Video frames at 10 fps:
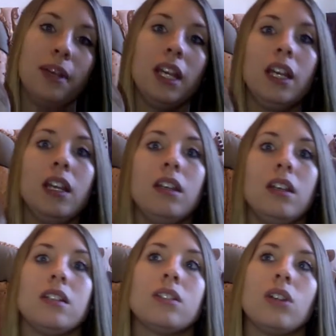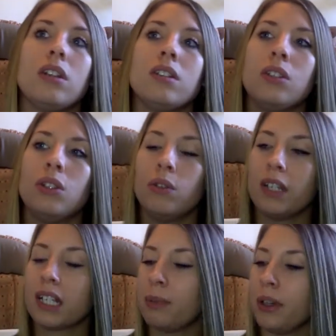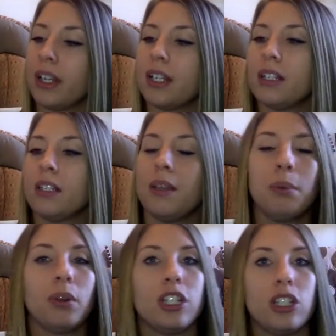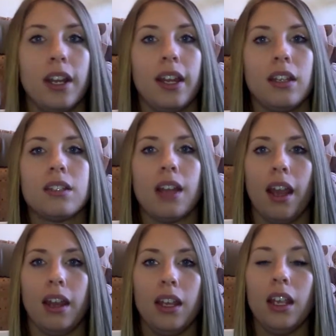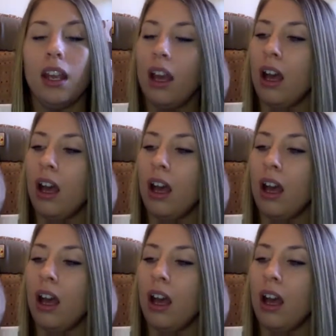He is starting to experience separation anxiety.